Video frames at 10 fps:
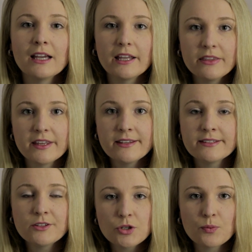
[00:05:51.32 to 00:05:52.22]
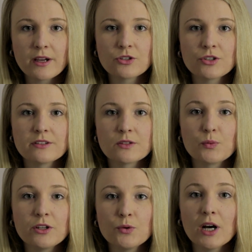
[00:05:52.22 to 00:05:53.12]
In these situations,
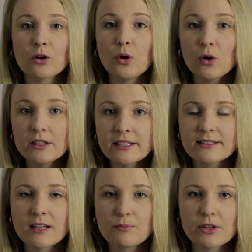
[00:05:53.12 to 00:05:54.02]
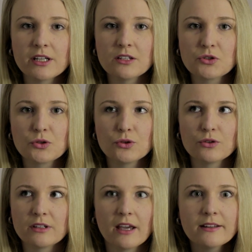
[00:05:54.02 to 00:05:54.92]
when you are calling somebody
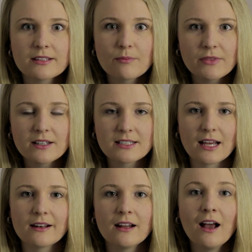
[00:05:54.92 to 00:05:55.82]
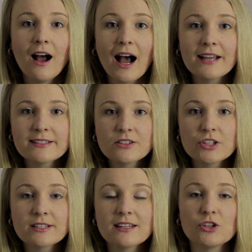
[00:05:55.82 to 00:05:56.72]
to get something done, I
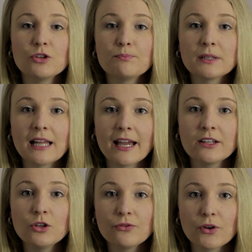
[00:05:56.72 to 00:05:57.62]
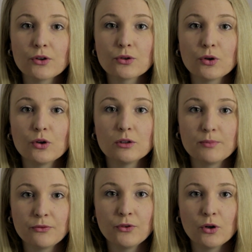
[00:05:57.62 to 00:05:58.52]
suggest that you plan your phone call
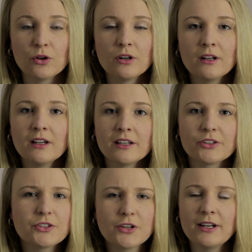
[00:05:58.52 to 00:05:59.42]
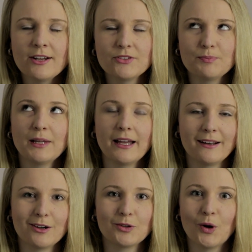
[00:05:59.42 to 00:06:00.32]
before. You don't have to plan
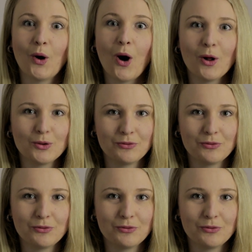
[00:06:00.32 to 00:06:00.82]
out your whole